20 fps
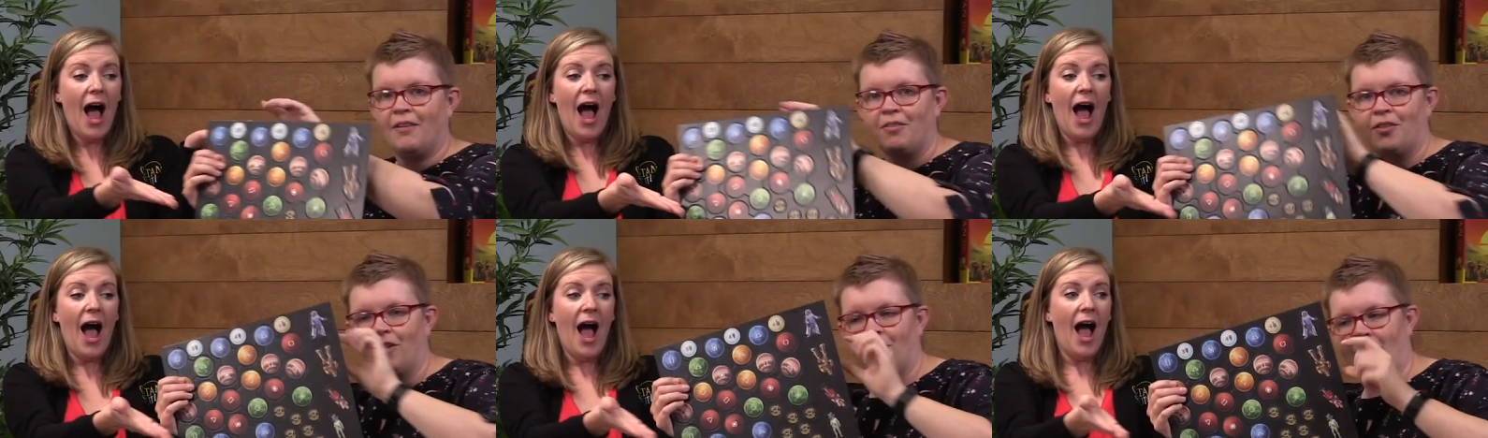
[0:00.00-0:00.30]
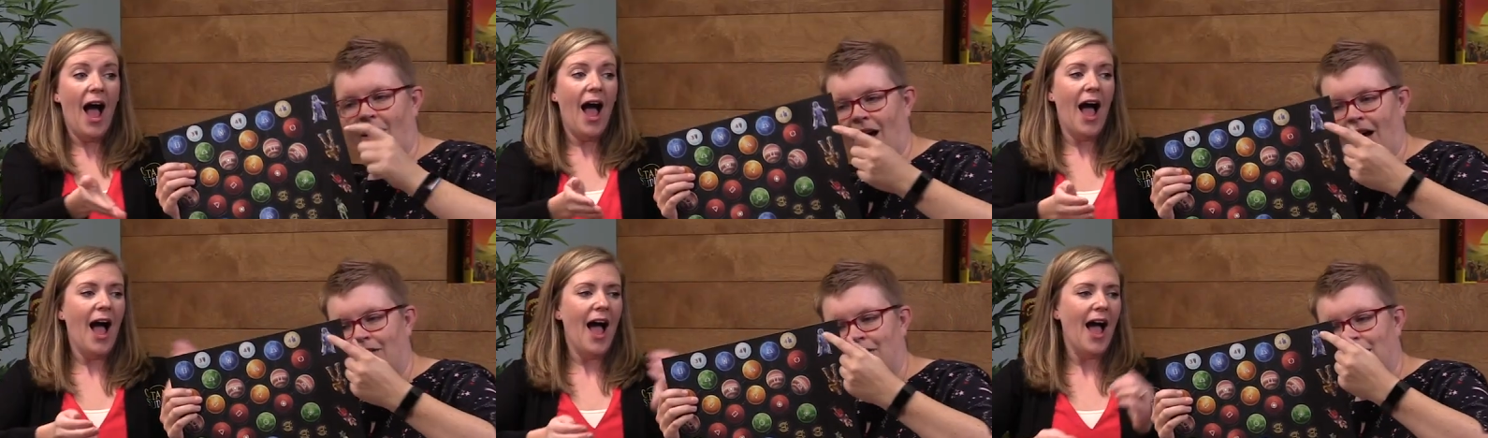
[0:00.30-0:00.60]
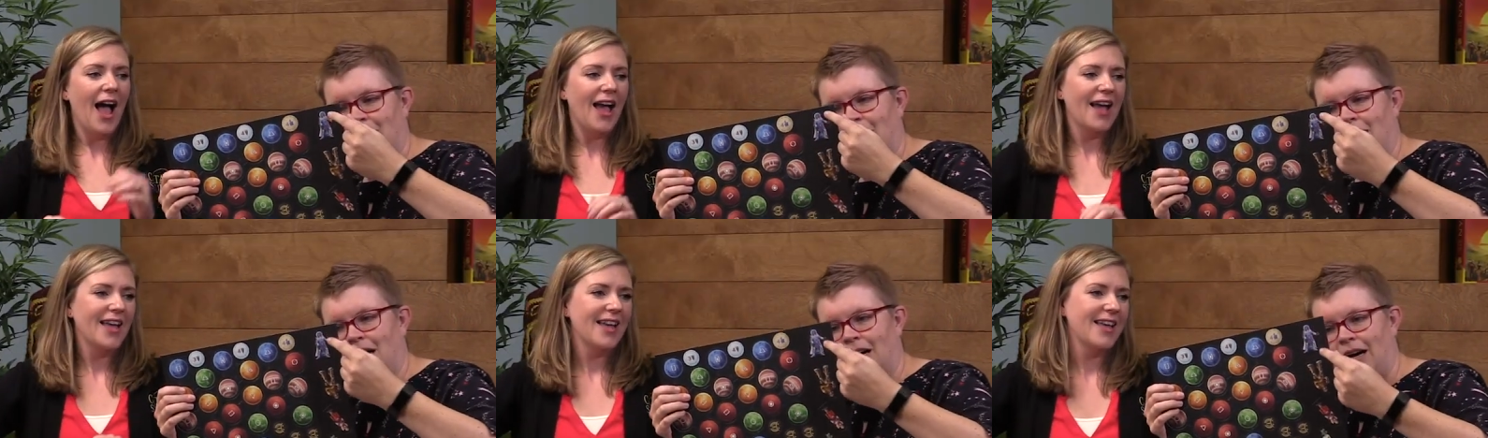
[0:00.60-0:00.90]
Speaker 1: the,
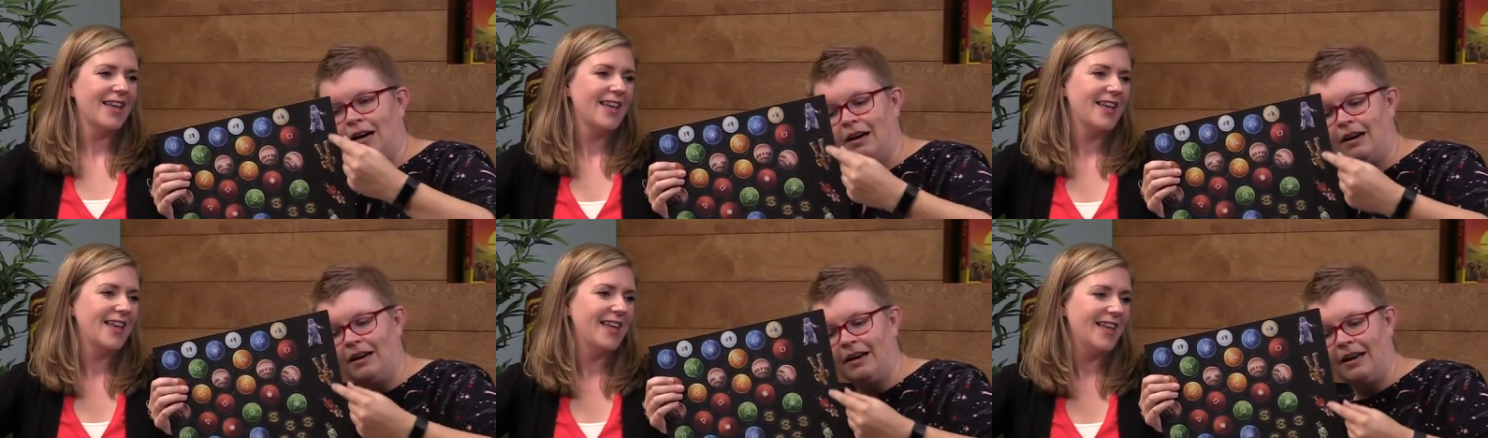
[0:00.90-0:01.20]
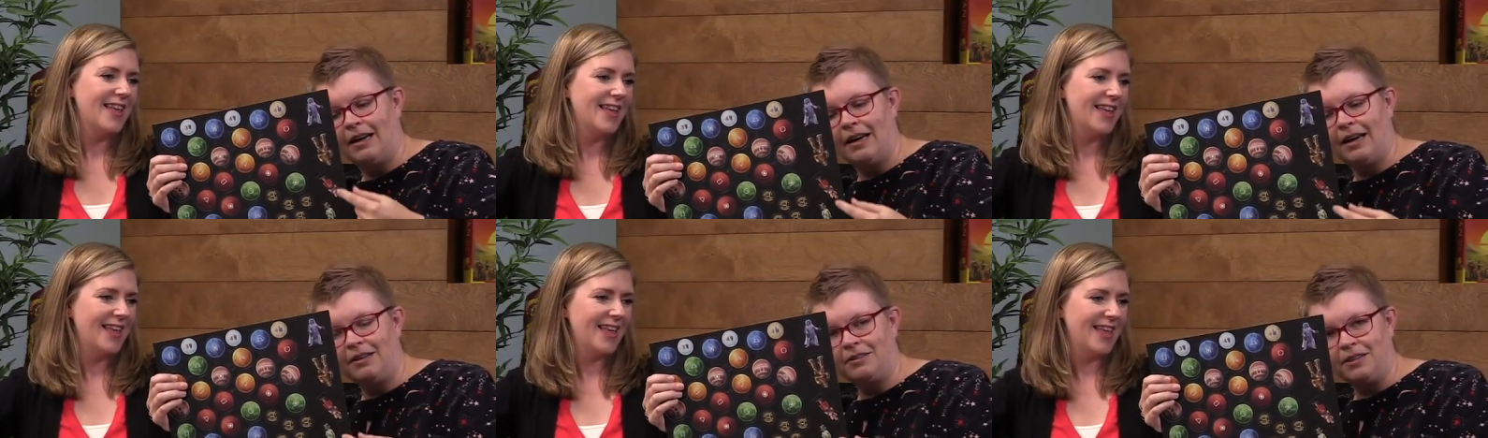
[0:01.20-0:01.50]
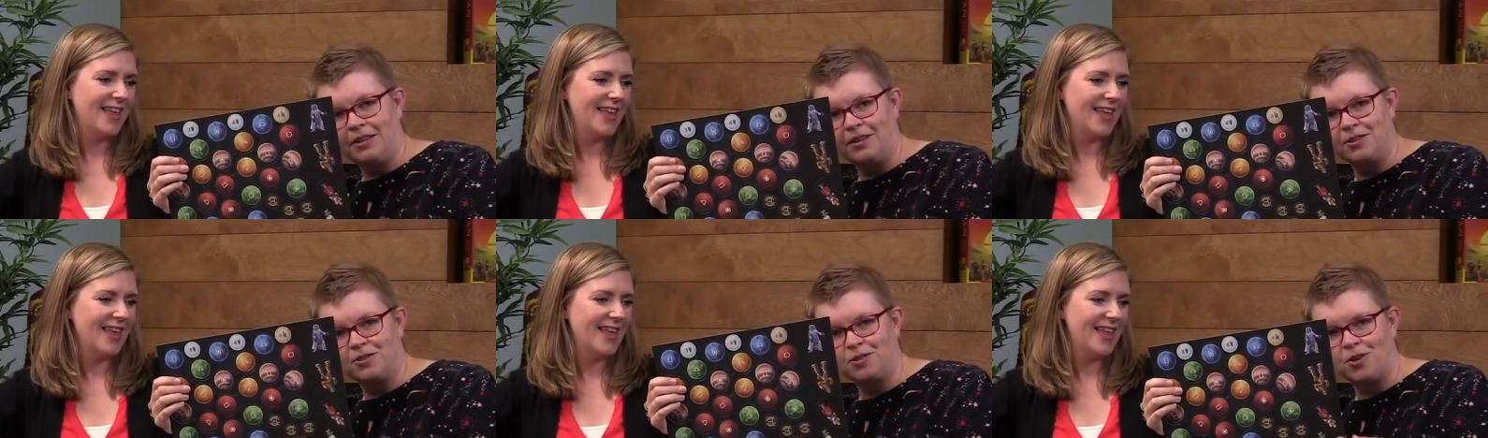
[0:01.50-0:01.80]
the uh,
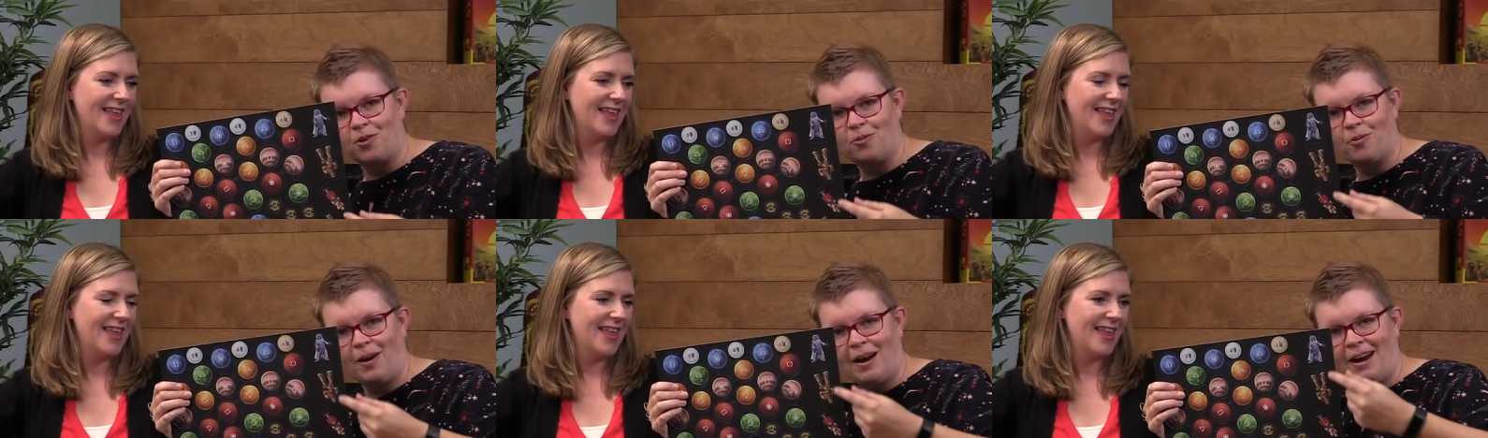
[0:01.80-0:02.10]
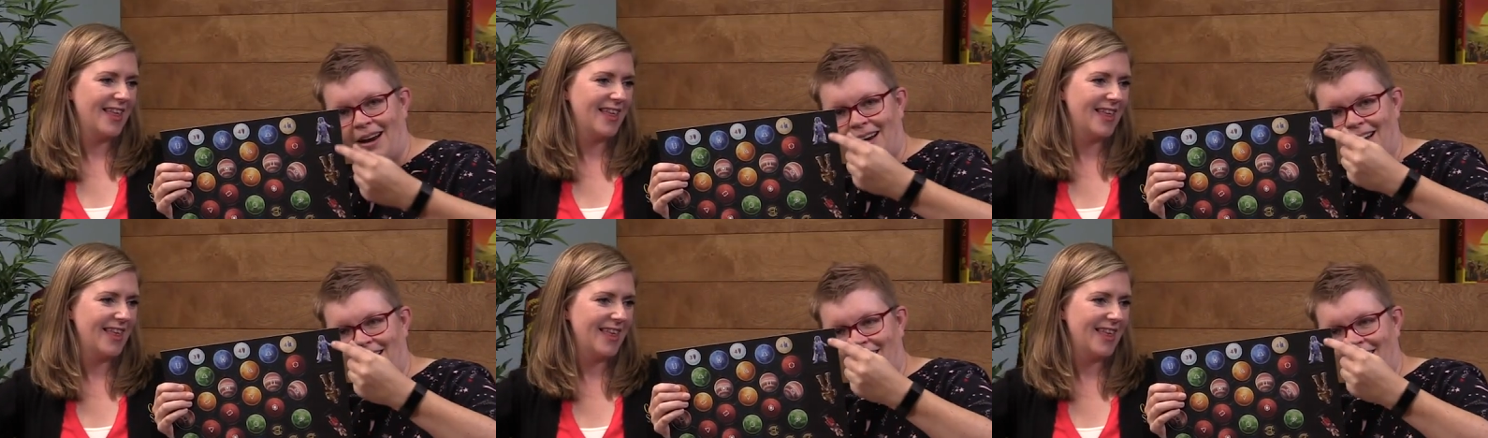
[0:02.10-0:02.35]
aliens are right